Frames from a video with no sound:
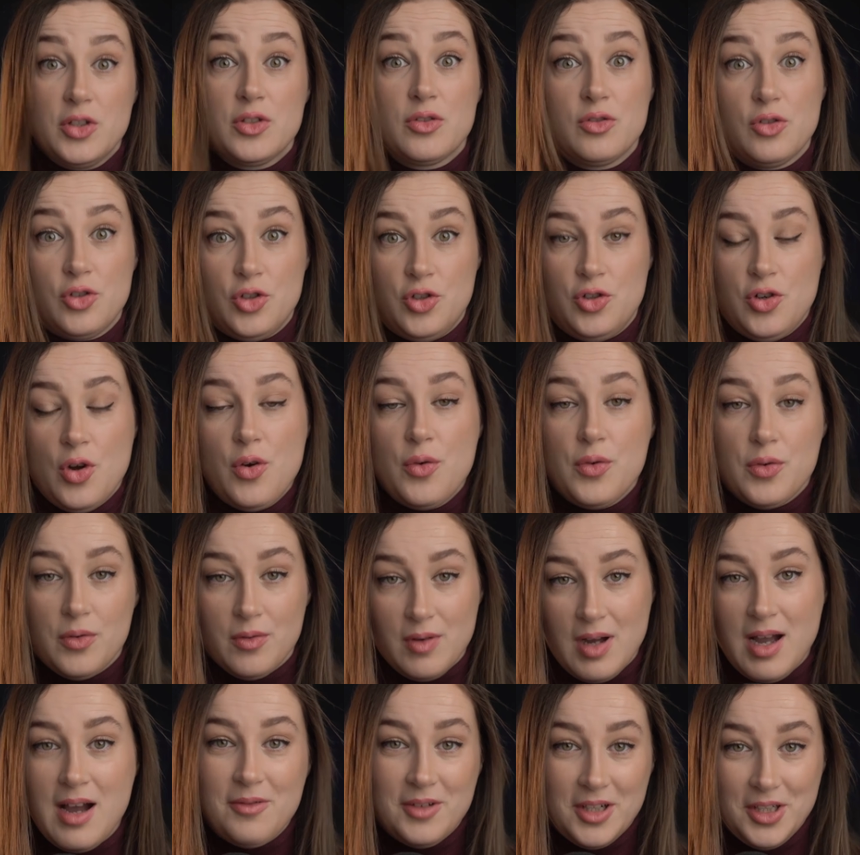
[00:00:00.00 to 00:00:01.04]
to show you
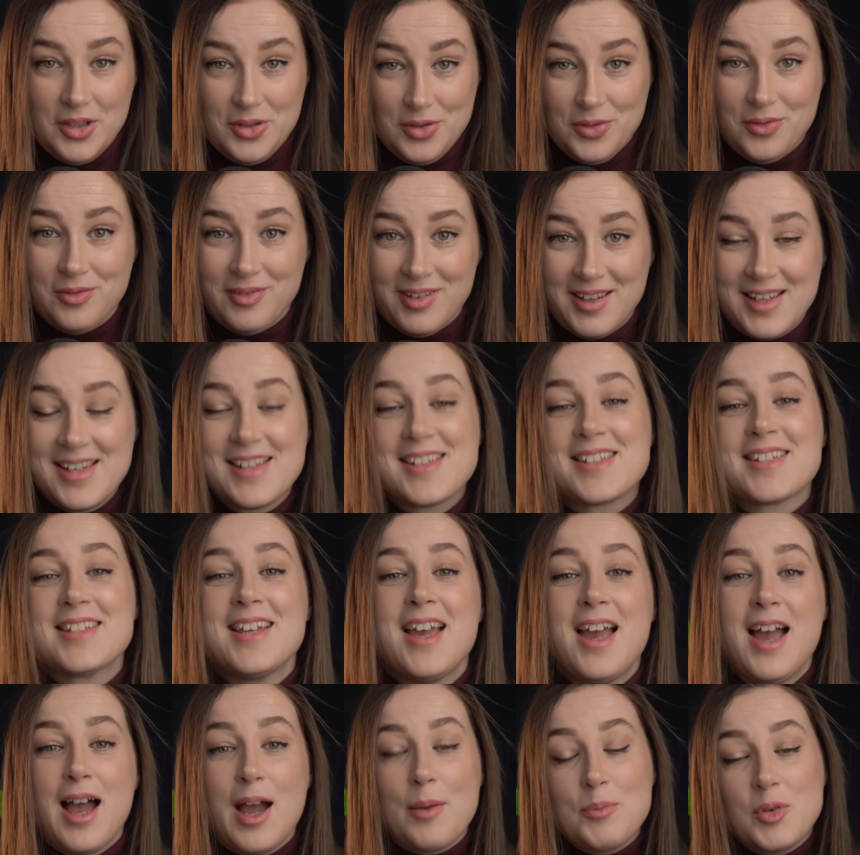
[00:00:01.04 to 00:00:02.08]
how I do this,
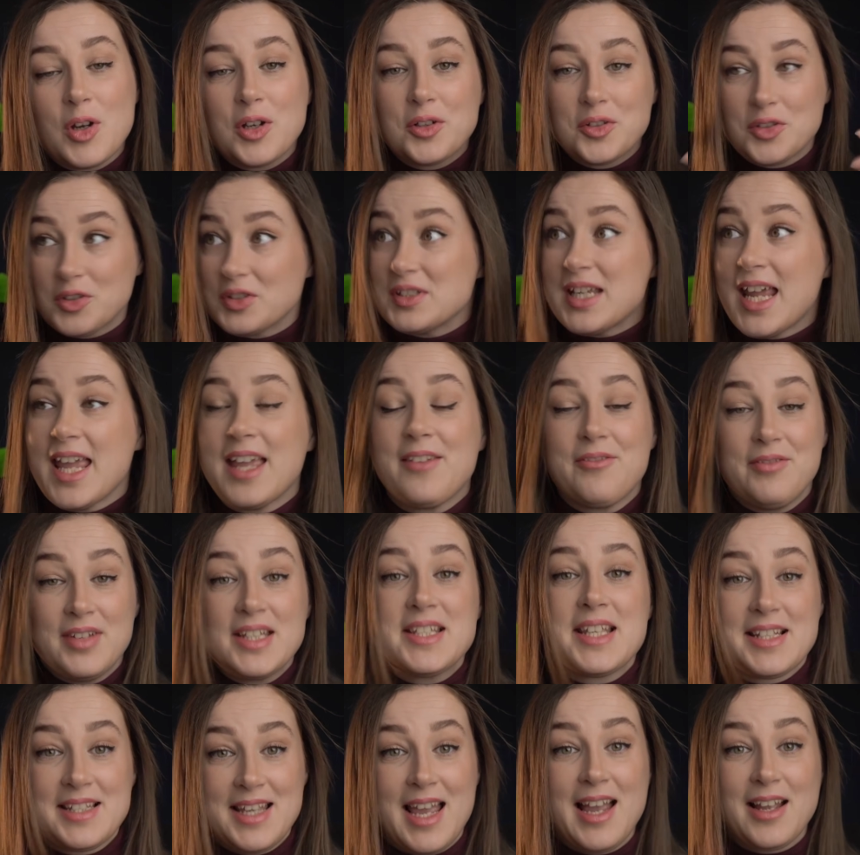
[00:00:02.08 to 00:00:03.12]
I'm going to take
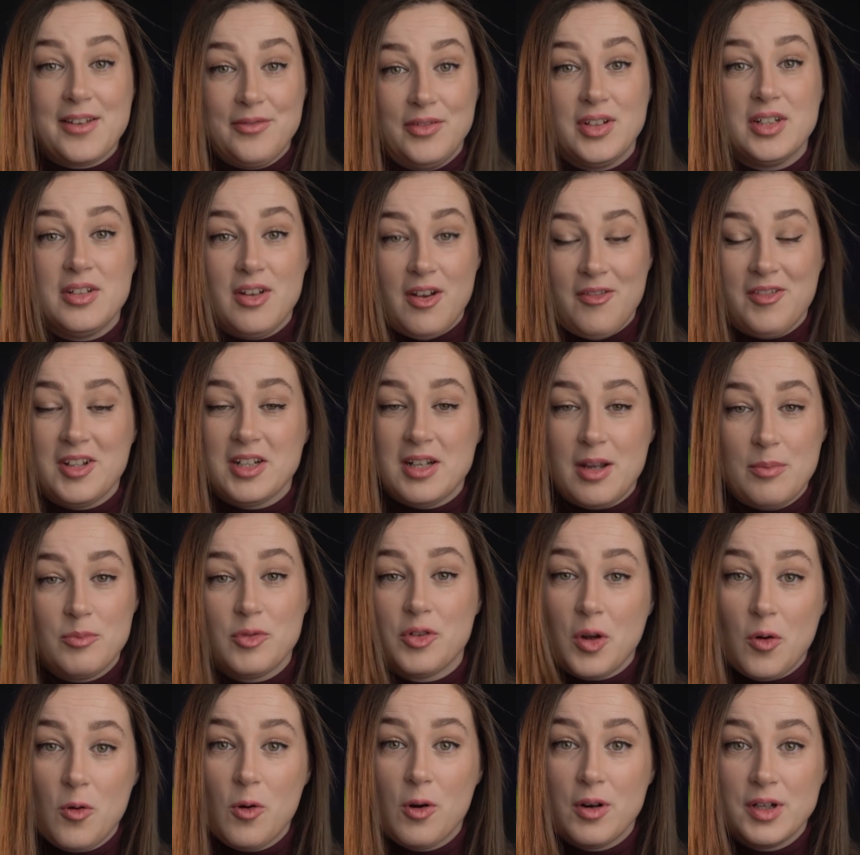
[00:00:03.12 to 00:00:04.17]
this exact video that I'm
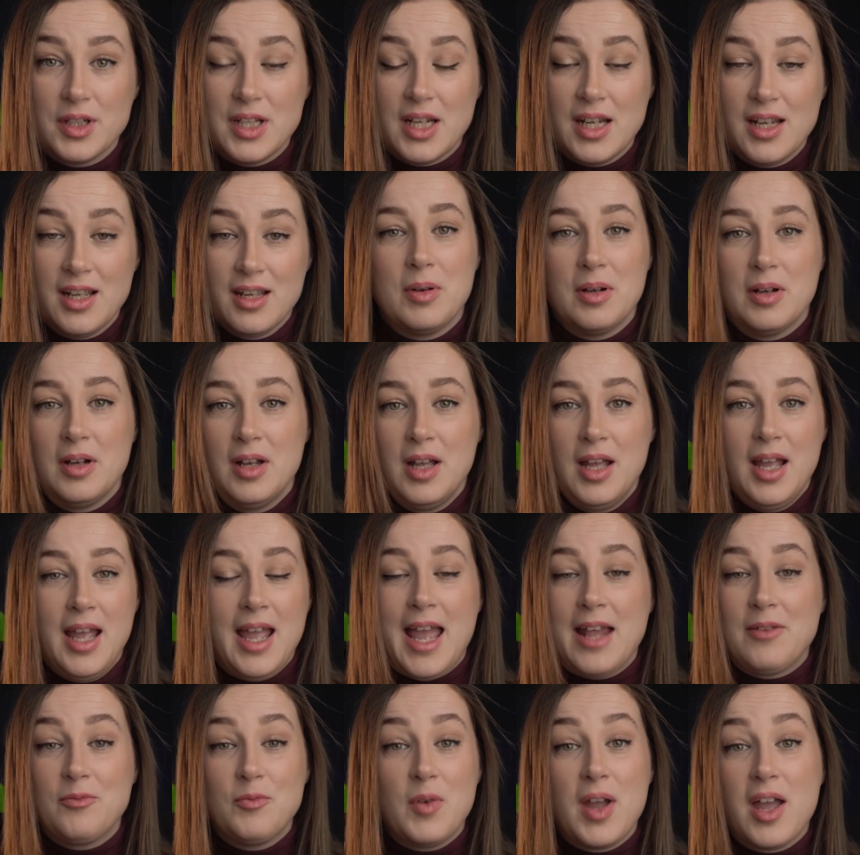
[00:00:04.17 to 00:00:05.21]
recording,
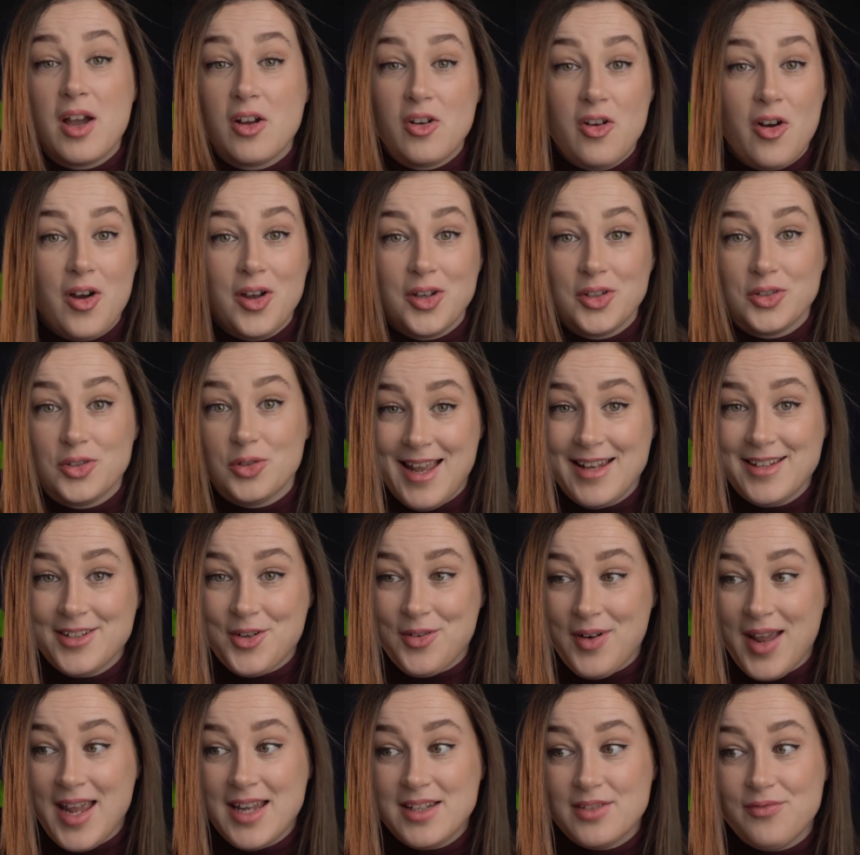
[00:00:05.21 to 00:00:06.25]
and we are going to
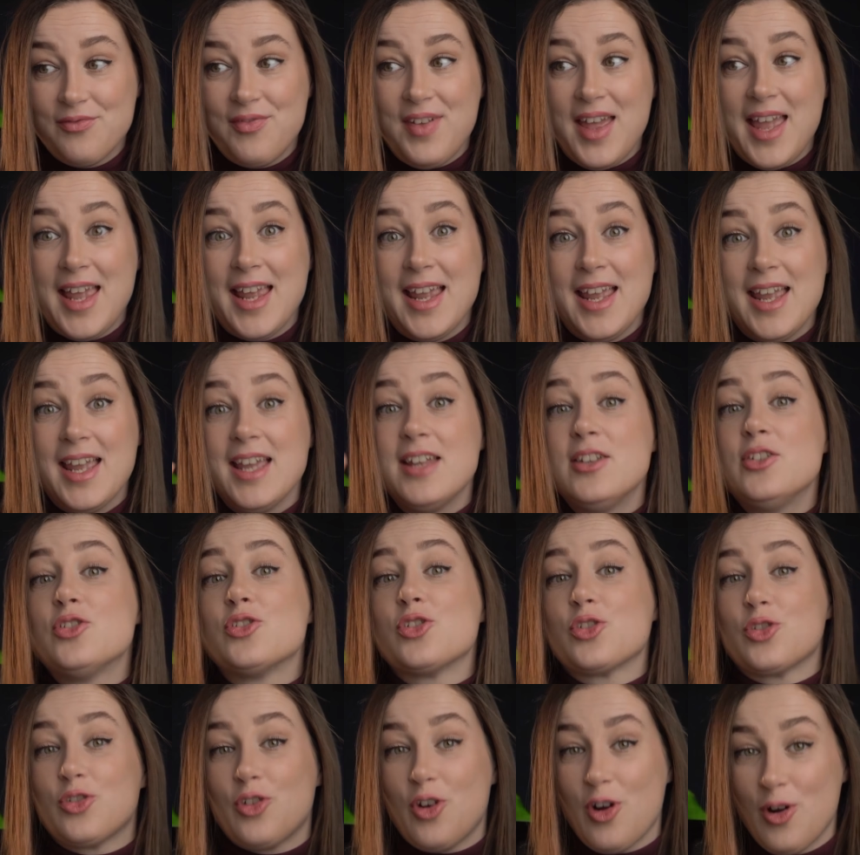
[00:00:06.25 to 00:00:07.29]
create the
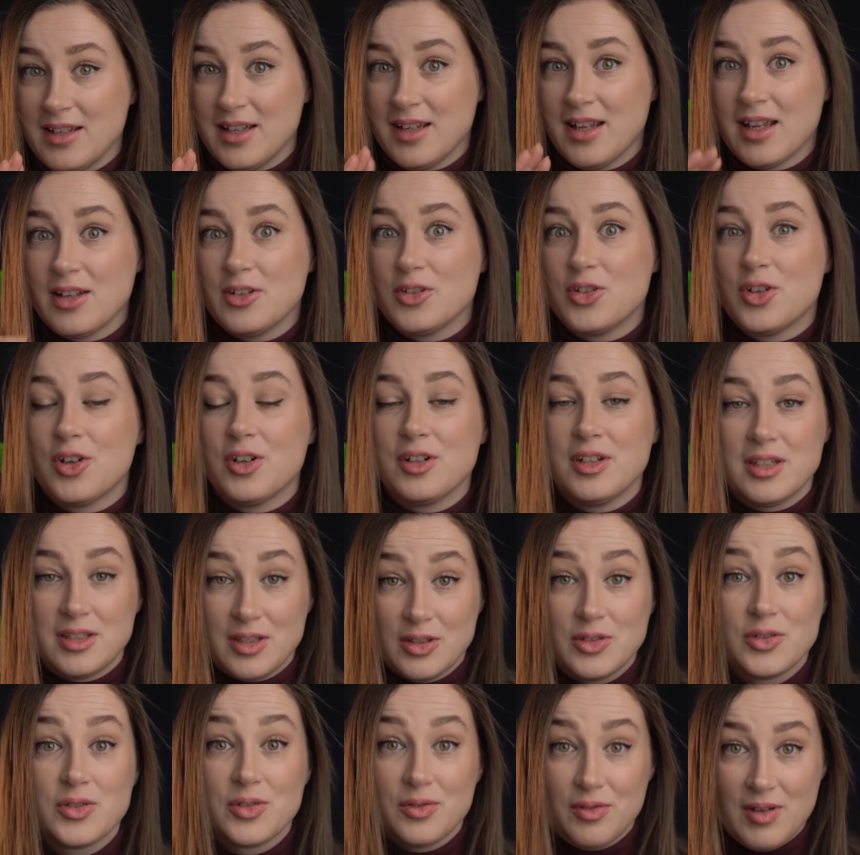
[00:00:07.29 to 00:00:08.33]
intro and turn it
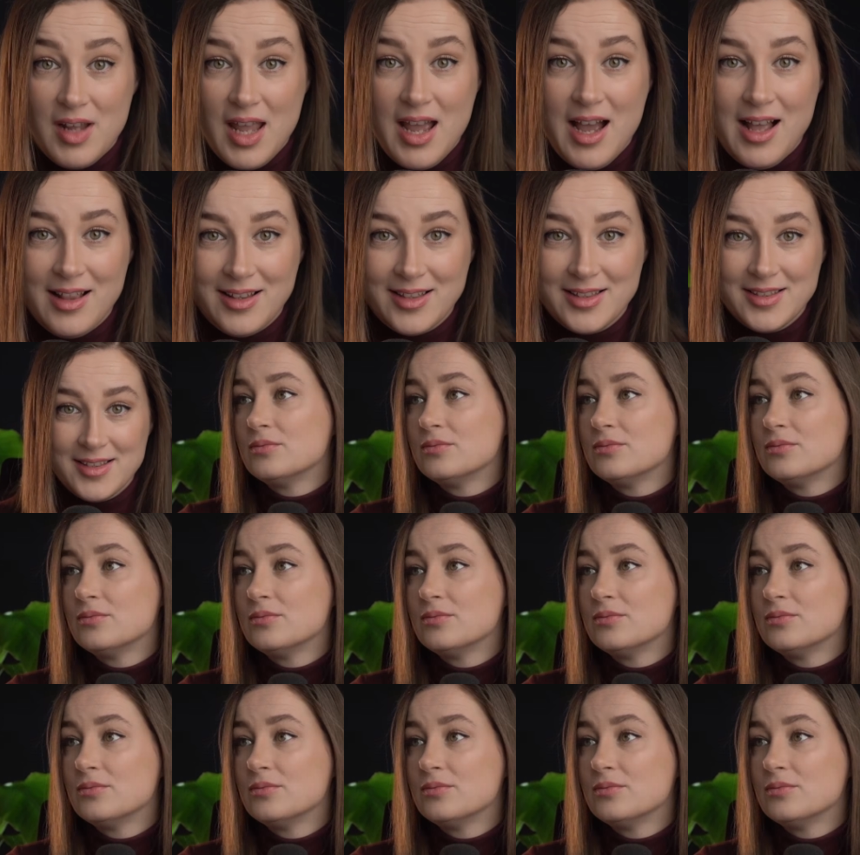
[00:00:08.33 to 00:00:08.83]
into reality.